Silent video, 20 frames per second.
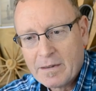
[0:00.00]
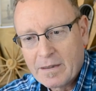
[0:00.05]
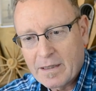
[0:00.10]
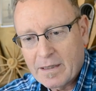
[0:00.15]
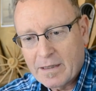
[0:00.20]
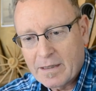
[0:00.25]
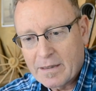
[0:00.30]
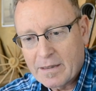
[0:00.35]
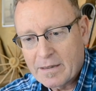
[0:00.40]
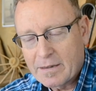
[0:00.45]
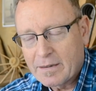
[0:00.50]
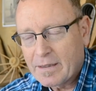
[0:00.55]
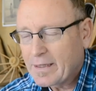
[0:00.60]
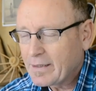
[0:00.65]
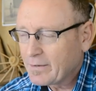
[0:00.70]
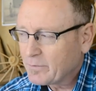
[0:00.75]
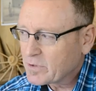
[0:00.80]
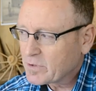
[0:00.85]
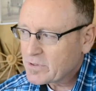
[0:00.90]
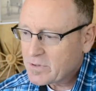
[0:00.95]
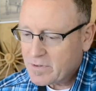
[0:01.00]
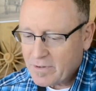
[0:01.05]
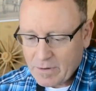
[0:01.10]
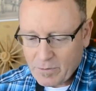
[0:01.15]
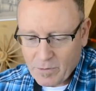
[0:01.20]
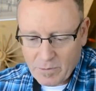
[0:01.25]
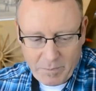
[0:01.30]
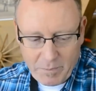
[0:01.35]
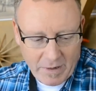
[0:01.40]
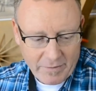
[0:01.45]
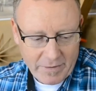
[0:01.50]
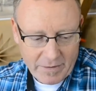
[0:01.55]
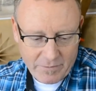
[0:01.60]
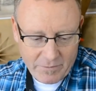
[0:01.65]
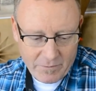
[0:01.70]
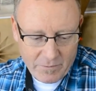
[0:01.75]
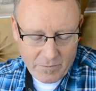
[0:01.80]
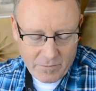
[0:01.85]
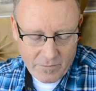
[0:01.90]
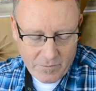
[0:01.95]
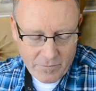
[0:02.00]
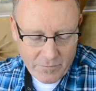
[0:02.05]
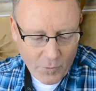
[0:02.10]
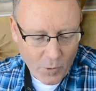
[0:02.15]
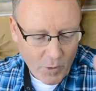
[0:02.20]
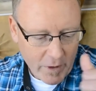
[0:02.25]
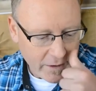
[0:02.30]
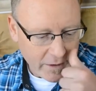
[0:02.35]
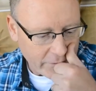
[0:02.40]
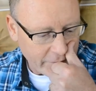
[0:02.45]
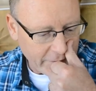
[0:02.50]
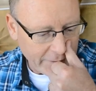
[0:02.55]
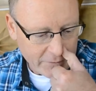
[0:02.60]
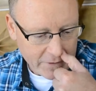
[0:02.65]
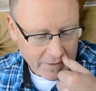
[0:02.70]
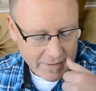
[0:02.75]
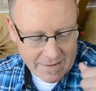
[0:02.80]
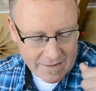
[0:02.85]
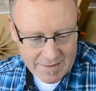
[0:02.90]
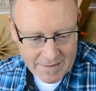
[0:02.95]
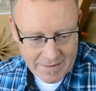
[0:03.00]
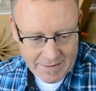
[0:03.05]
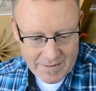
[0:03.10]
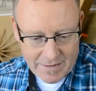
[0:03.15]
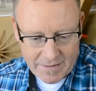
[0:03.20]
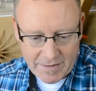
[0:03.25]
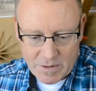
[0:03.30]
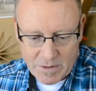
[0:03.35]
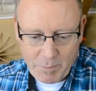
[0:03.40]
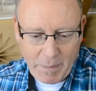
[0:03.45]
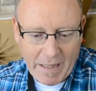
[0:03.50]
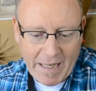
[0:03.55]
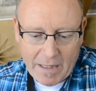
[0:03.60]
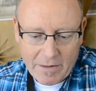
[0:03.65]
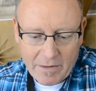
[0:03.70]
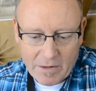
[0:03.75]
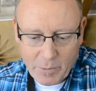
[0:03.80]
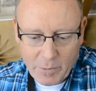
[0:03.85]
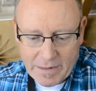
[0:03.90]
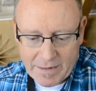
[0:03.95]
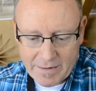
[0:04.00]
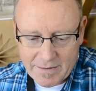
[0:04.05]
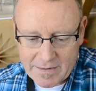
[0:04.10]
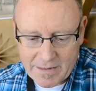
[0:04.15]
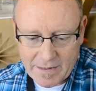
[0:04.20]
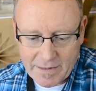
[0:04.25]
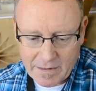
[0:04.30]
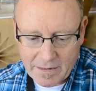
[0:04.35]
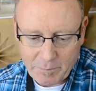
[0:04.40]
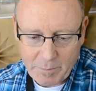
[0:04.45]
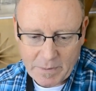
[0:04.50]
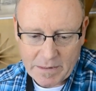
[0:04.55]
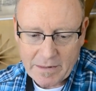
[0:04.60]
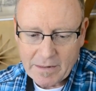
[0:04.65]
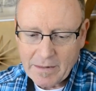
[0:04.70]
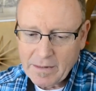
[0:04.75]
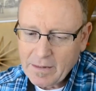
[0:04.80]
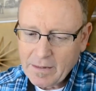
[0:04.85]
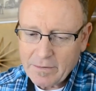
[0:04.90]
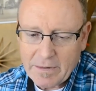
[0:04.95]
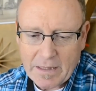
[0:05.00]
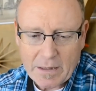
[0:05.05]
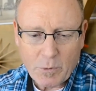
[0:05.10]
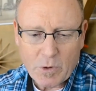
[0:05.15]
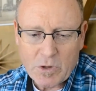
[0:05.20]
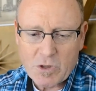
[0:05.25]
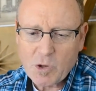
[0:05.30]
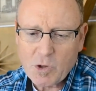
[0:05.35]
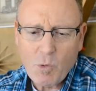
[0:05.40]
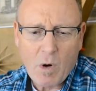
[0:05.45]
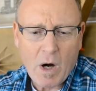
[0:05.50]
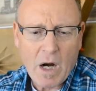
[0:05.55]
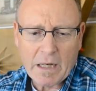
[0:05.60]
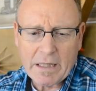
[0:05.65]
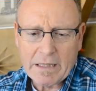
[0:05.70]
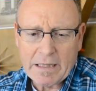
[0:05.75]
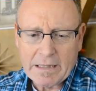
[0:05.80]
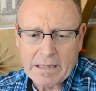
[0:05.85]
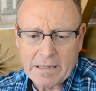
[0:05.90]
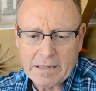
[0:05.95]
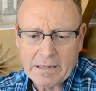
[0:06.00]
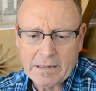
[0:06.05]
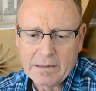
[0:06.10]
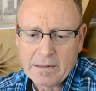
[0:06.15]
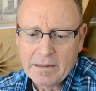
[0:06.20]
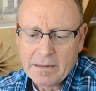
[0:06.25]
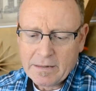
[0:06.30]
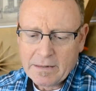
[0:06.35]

Uh, and it was, there were probably 40 or 50 of these things in this pen that we had set up and they were squawking and